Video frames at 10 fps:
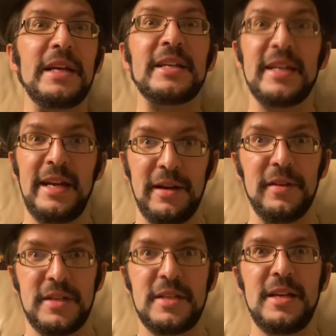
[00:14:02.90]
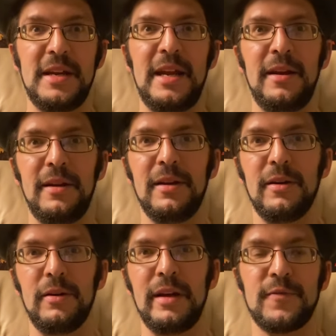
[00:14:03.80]
king of the city,
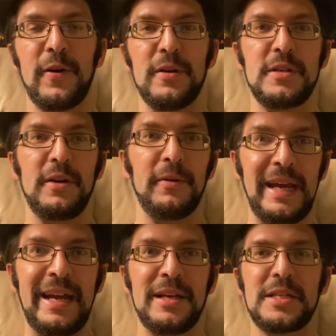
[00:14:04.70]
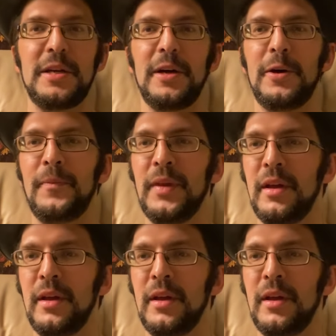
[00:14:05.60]
as far as, gangs go.